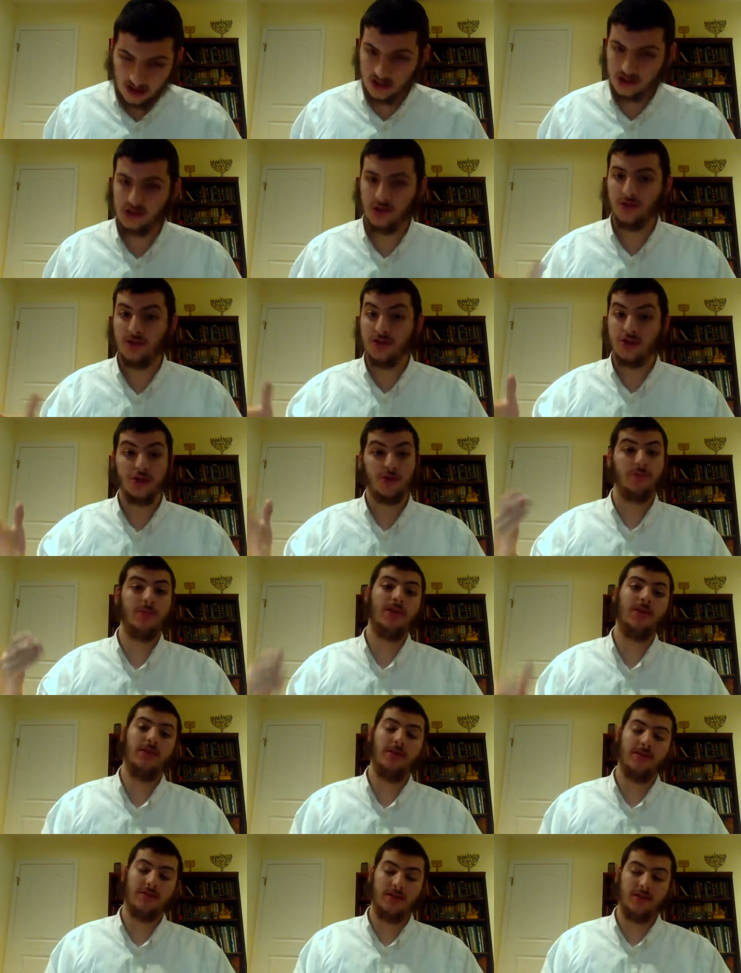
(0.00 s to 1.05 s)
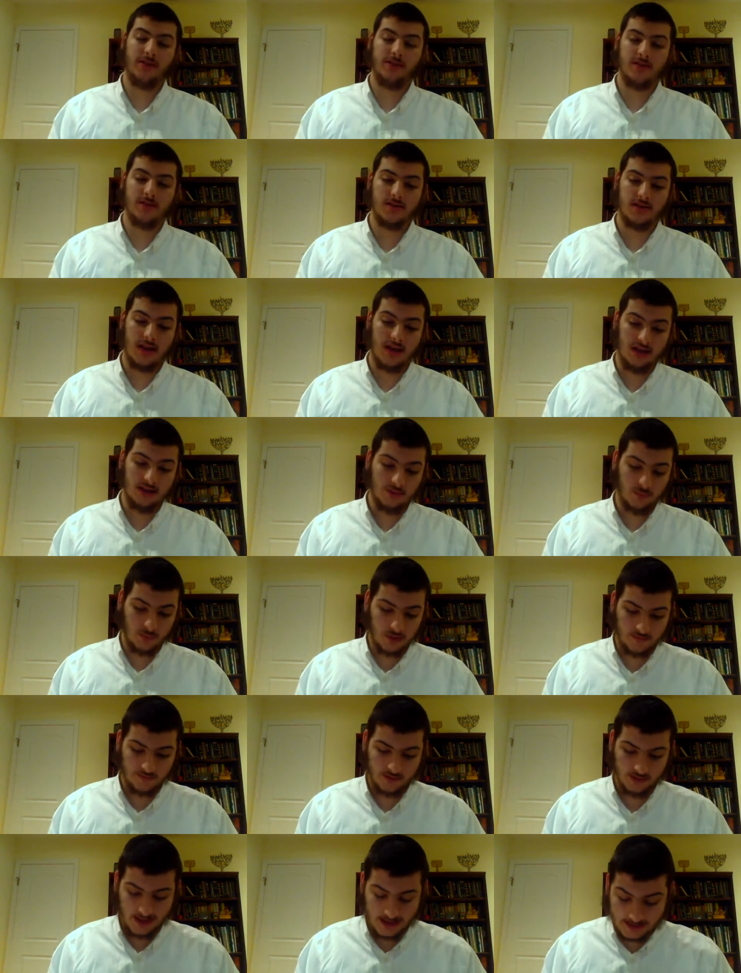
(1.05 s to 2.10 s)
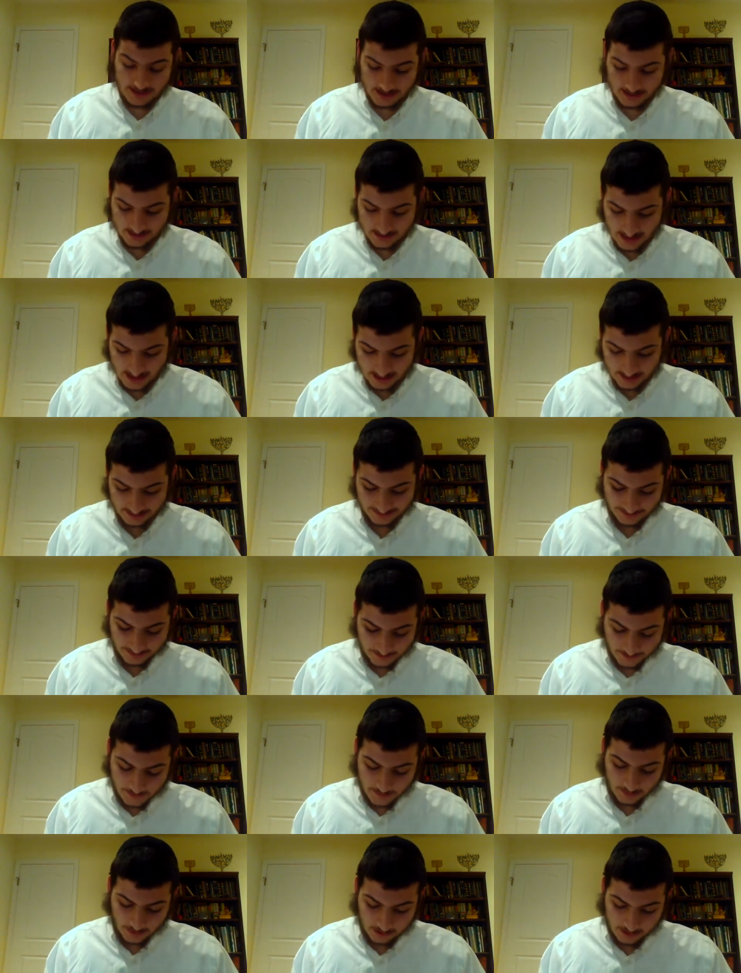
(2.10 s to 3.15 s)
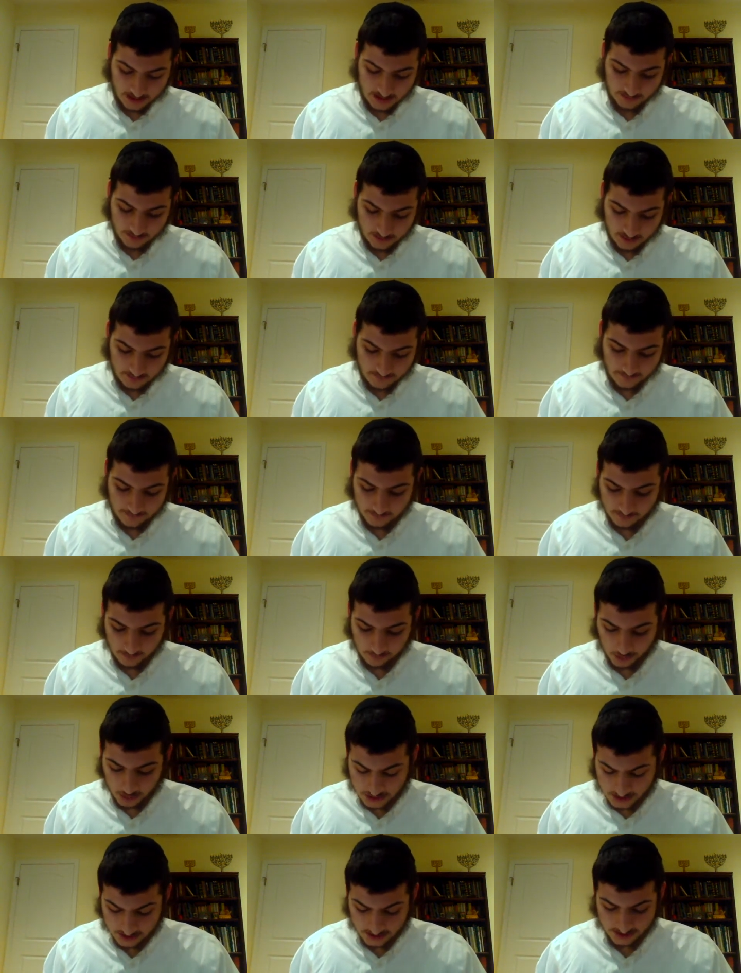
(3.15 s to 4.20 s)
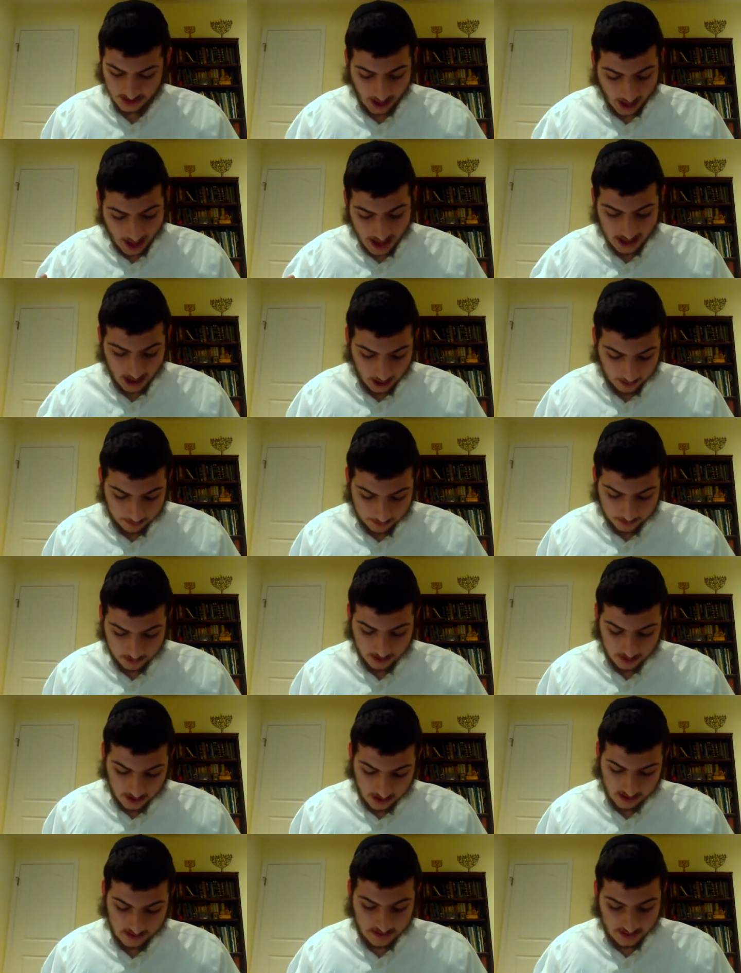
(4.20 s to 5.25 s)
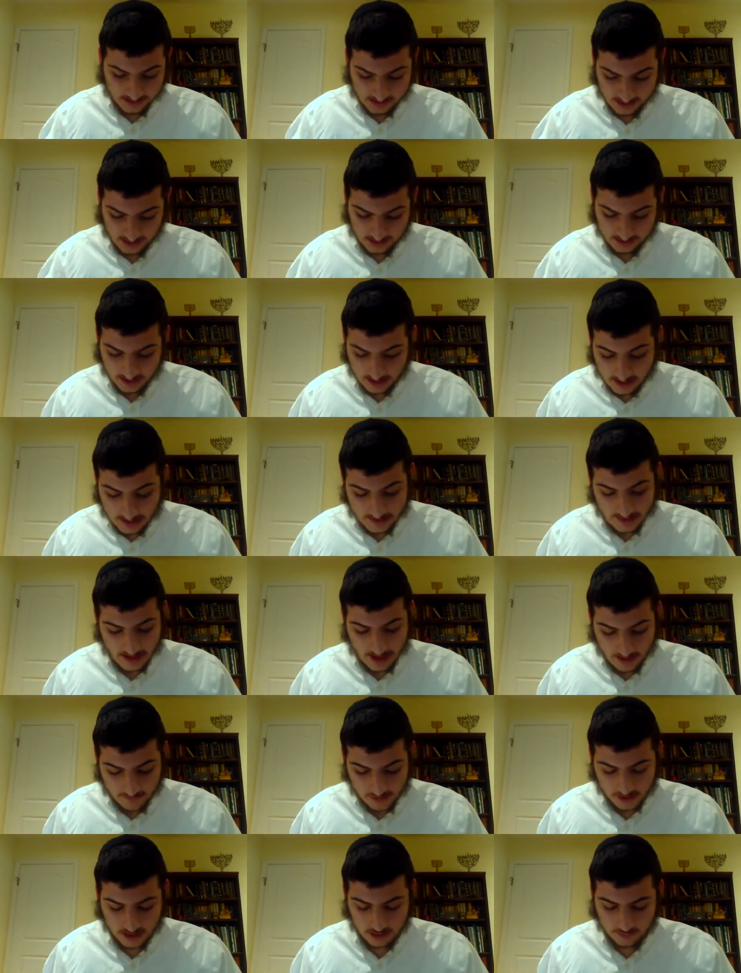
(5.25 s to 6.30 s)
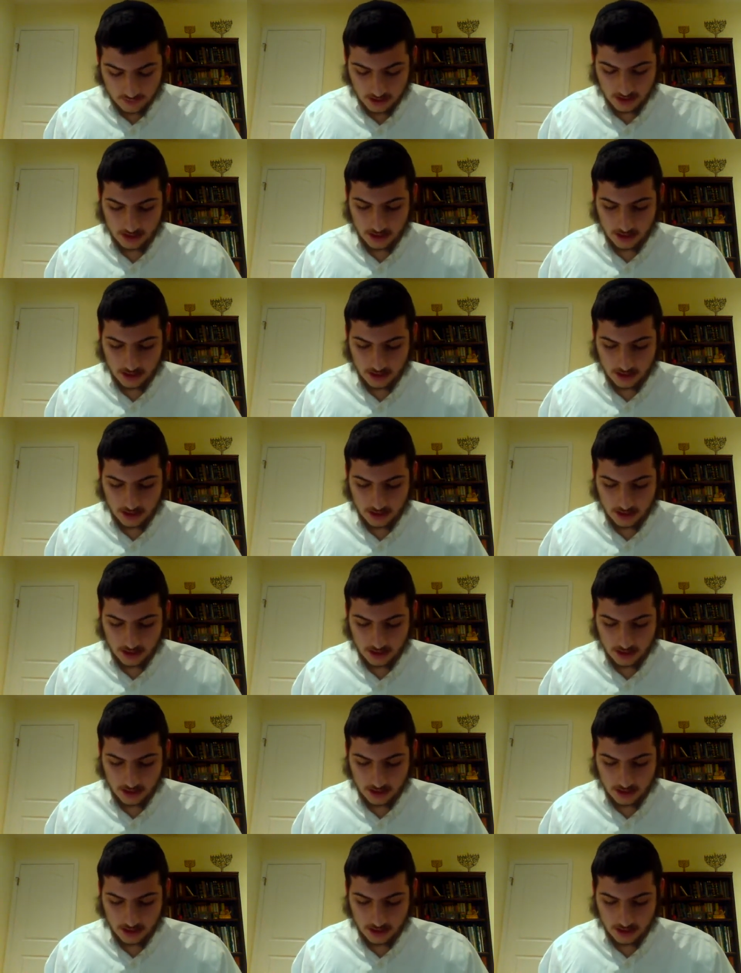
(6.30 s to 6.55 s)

And so this is one of the lessons that even if a person is high up and thinks that everything